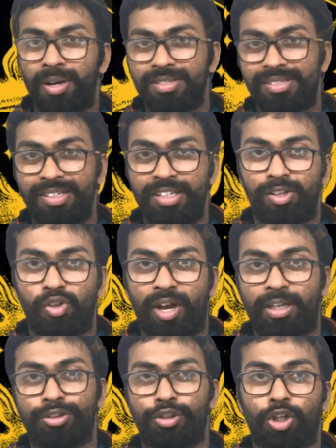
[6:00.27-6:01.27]
months in Hindu
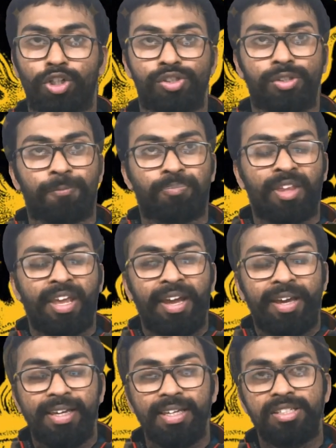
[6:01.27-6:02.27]
astrology.
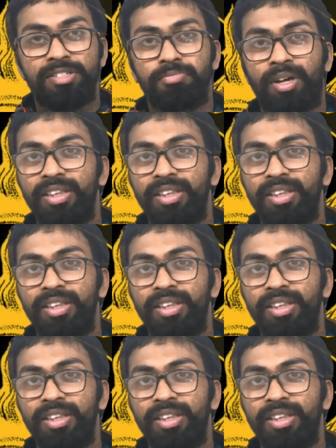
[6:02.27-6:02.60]
Each